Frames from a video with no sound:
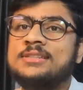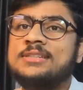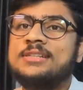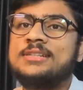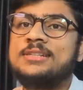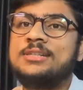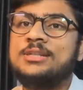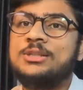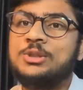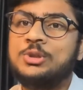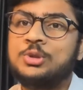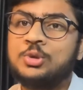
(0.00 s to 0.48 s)

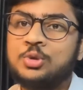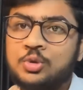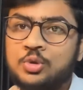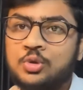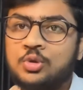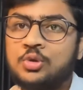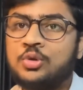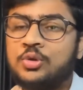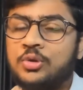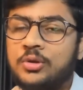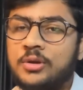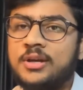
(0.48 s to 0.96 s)
that
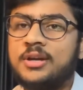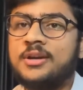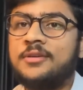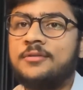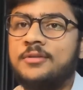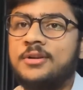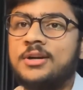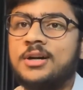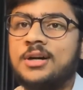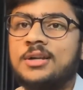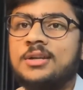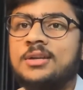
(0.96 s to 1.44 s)
you could
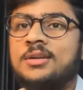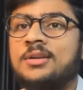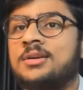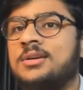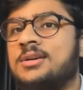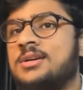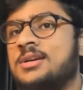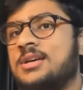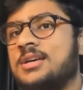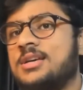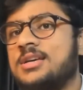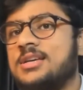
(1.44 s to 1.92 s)
have done
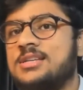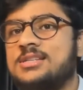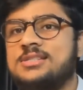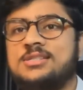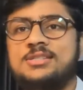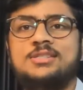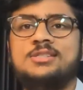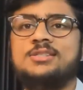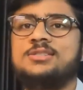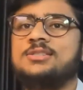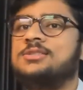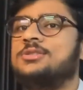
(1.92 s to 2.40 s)

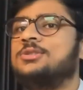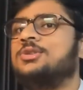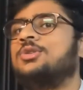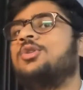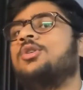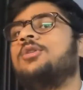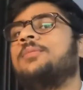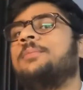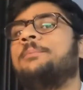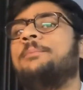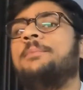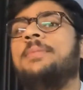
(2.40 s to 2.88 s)
is just
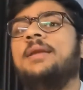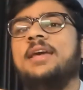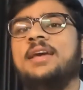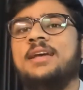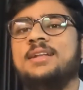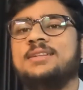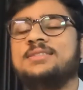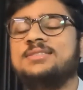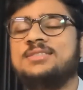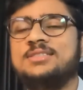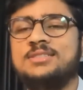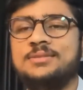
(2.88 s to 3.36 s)
wrong,
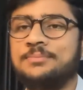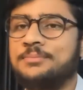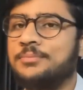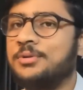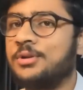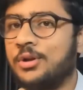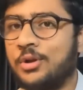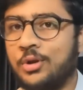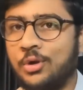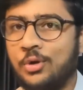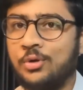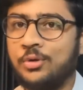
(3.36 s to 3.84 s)
plain
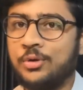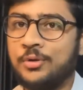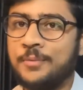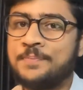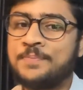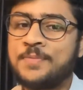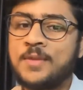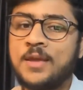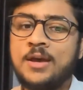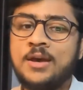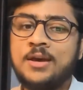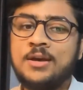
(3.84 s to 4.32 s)
simple wrong.
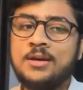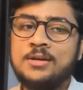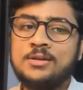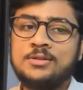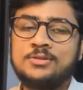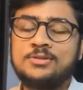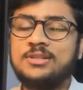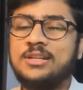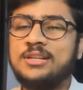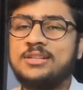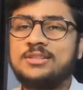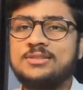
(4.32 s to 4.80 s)

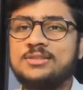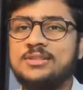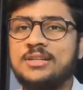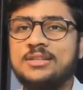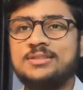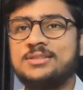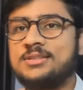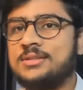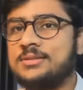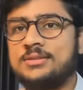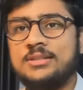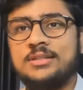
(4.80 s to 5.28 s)
So
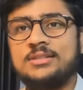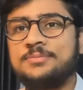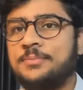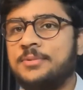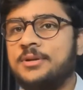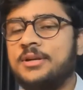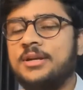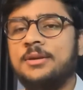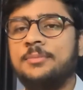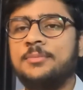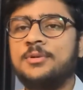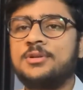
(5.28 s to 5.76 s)
that's
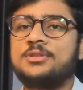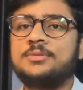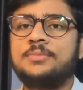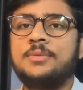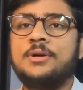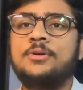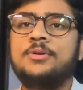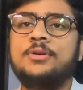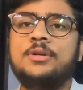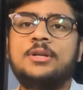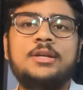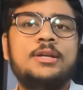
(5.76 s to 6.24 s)
pretty much
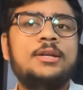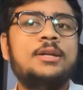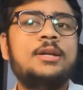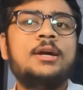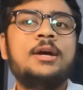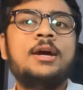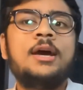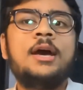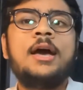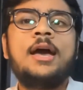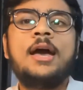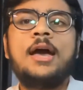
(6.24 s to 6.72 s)
about
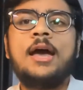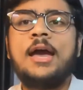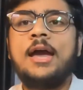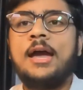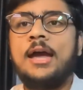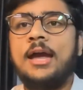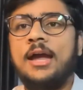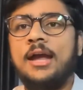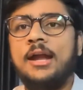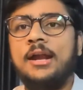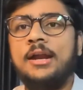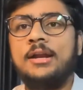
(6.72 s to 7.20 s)
it.
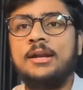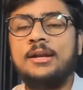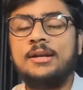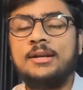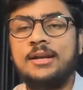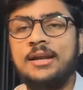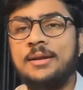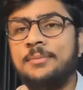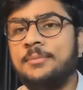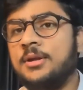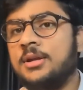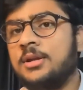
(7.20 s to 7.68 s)

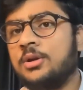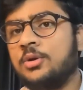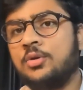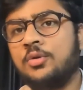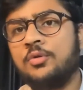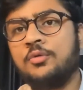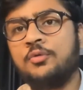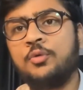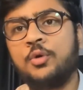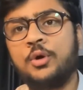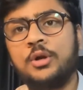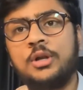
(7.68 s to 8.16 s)
And let me know
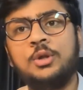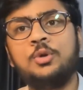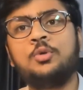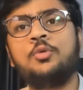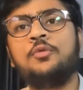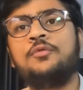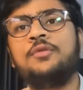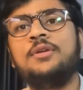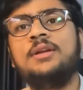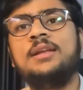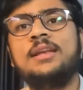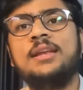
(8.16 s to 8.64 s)
what
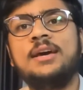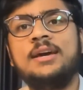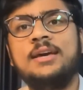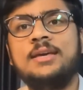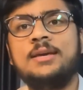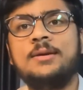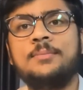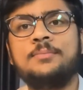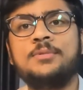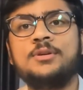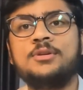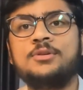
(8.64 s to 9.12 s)
you feel
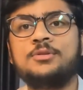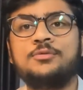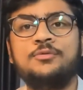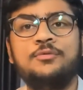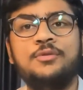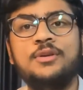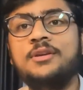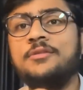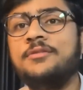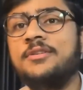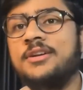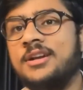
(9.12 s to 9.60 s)
like because
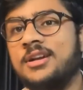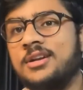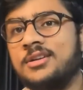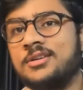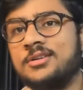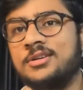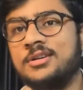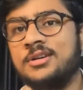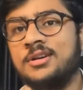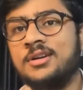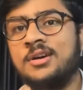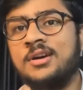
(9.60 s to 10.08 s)
we've
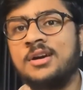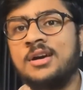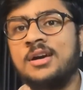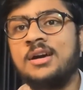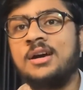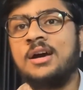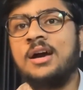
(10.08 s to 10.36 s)
interned